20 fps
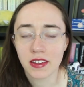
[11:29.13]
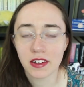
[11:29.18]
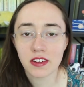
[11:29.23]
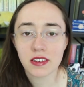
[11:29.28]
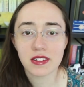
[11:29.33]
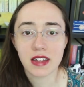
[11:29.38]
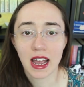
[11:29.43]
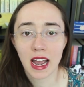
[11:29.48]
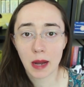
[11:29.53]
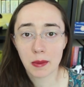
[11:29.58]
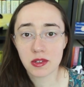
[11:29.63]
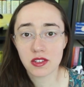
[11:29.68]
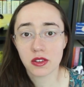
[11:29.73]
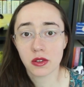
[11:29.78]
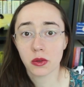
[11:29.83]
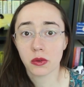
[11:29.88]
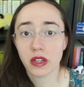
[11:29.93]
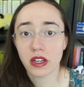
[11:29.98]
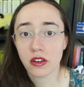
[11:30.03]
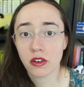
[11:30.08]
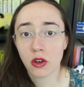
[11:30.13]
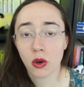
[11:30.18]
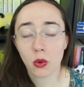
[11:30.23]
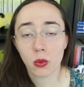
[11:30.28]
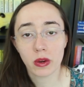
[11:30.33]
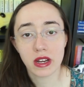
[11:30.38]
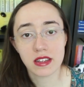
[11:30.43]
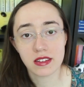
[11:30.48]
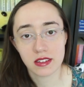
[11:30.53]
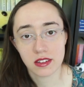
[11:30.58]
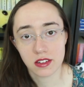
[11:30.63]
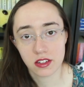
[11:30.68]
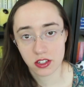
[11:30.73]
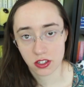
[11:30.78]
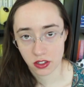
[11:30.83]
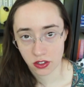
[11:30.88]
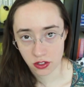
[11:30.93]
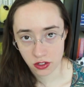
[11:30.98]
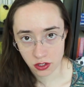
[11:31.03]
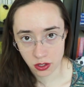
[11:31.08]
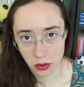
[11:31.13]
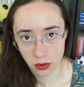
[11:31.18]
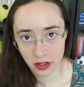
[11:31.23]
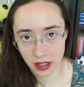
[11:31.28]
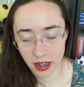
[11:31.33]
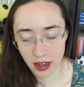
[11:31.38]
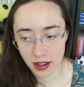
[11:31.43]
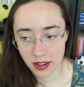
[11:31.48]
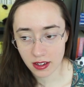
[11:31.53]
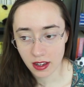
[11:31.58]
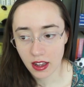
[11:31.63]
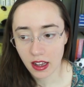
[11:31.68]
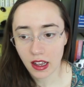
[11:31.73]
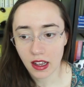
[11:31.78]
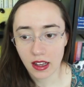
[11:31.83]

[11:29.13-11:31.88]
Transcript: There's absolutely no reason to do that,